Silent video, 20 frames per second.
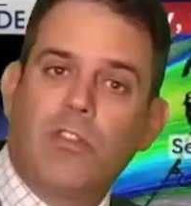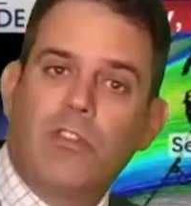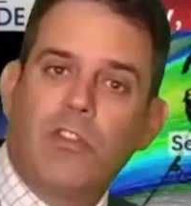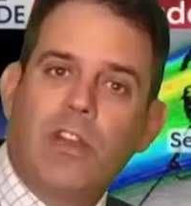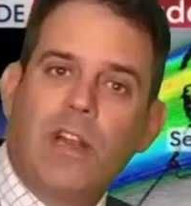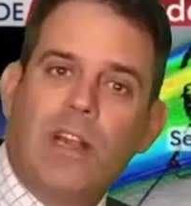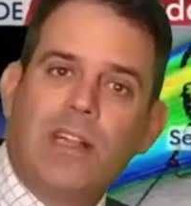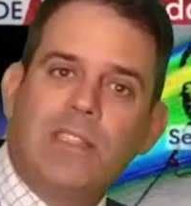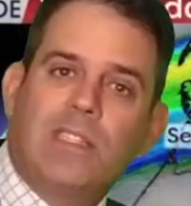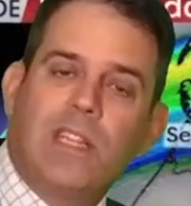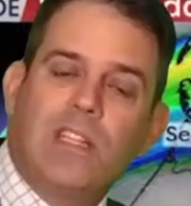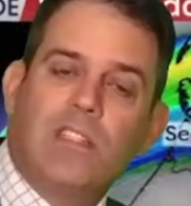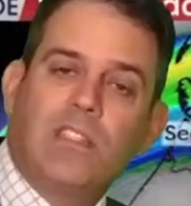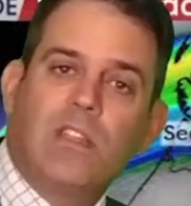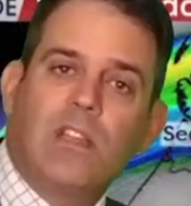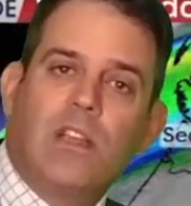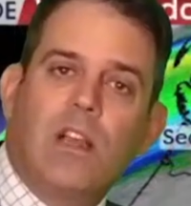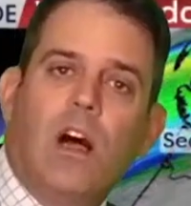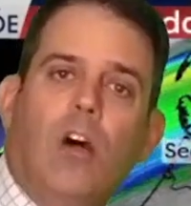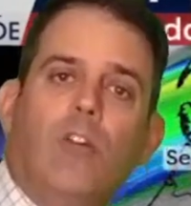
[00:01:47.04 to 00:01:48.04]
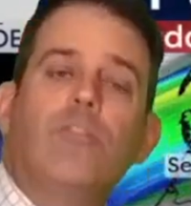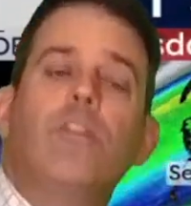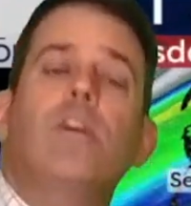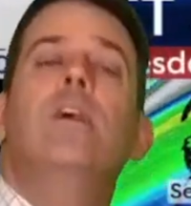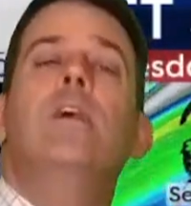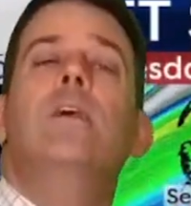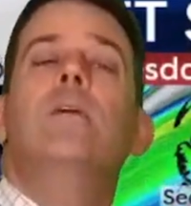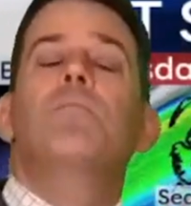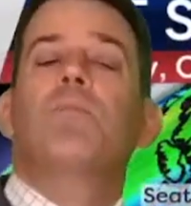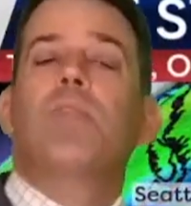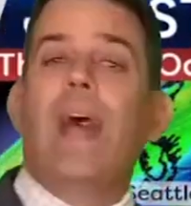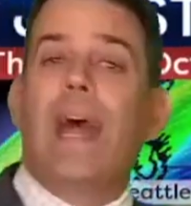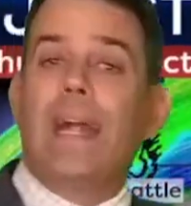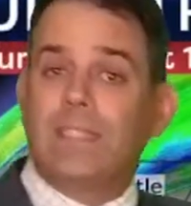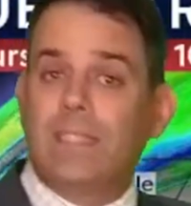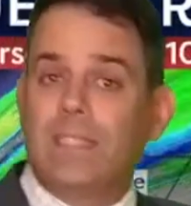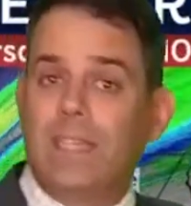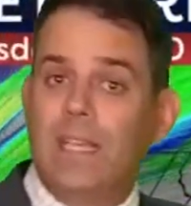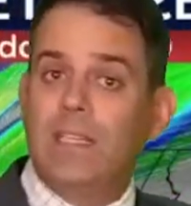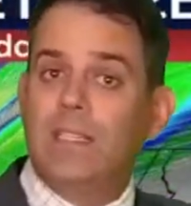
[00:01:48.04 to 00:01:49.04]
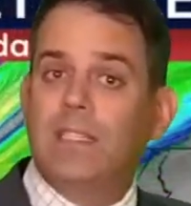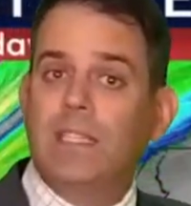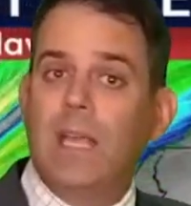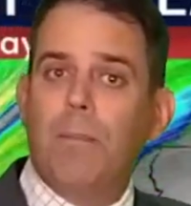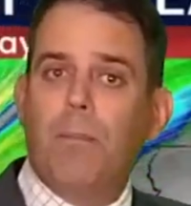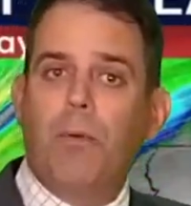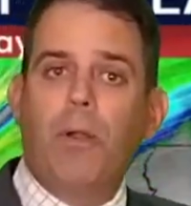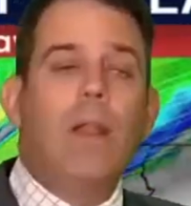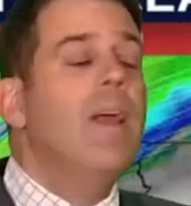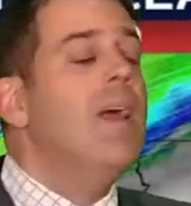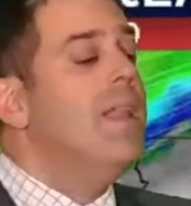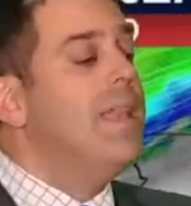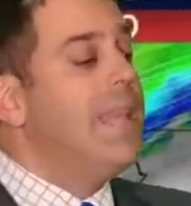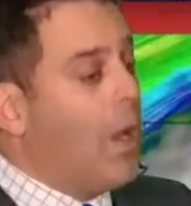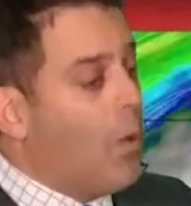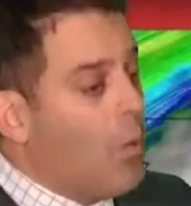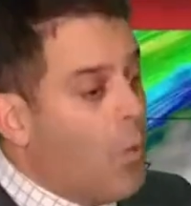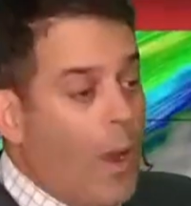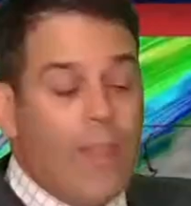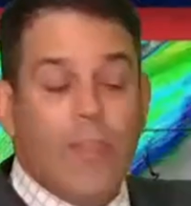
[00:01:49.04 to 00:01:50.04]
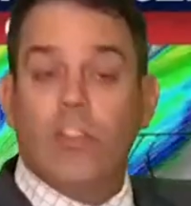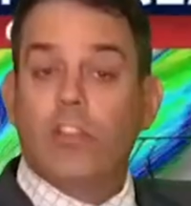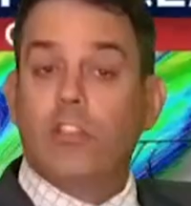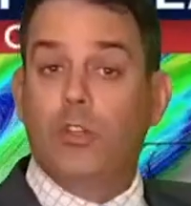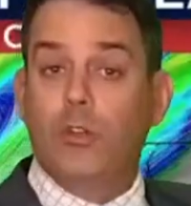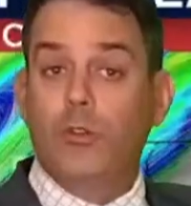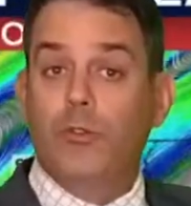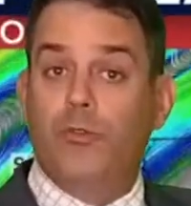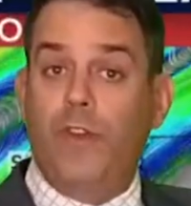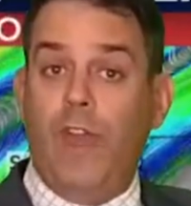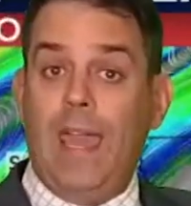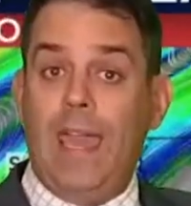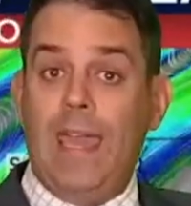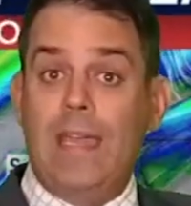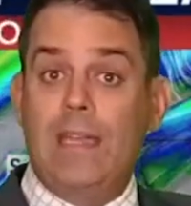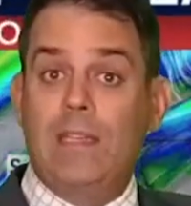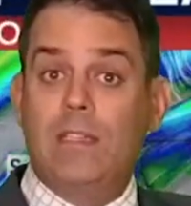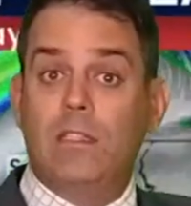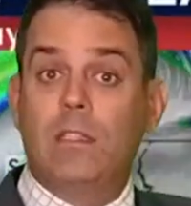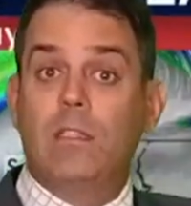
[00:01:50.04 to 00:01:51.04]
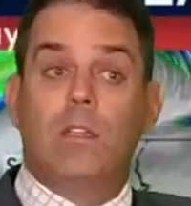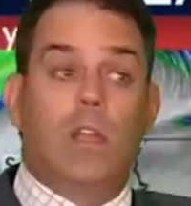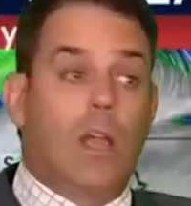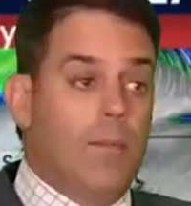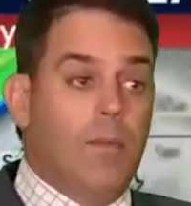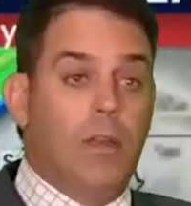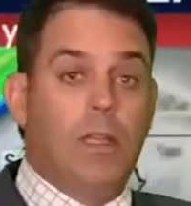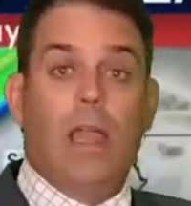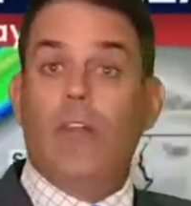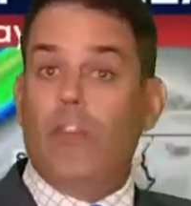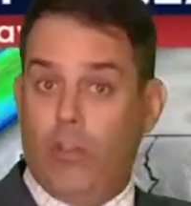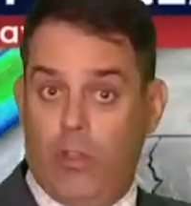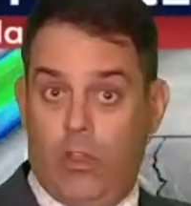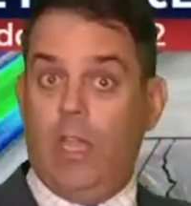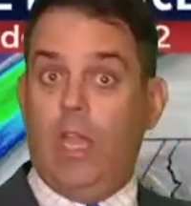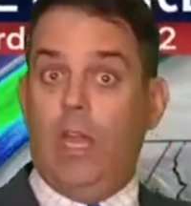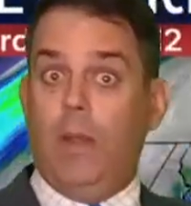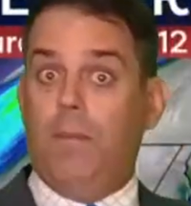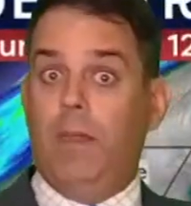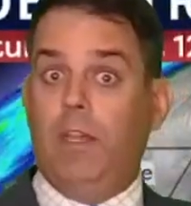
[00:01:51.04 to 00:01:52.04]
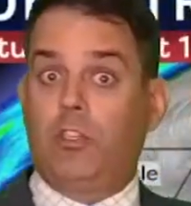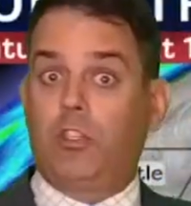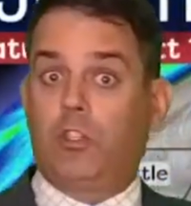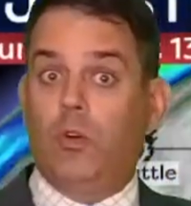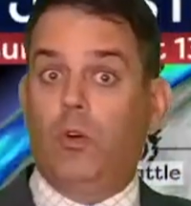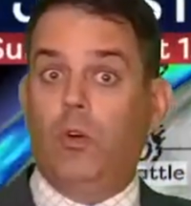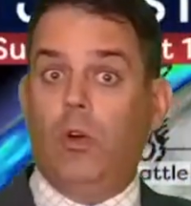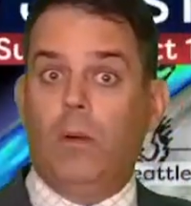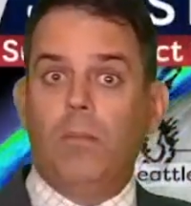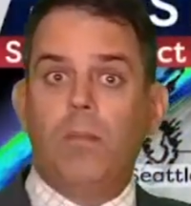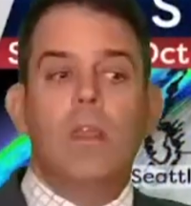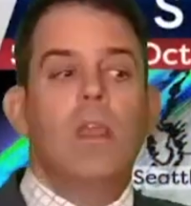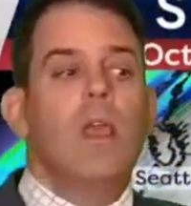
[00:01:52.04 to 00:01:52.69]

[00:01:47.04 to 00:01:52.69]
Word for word: United States and the Gulf, that stays separate. Now, when the two phase and come together, you can get a big storm.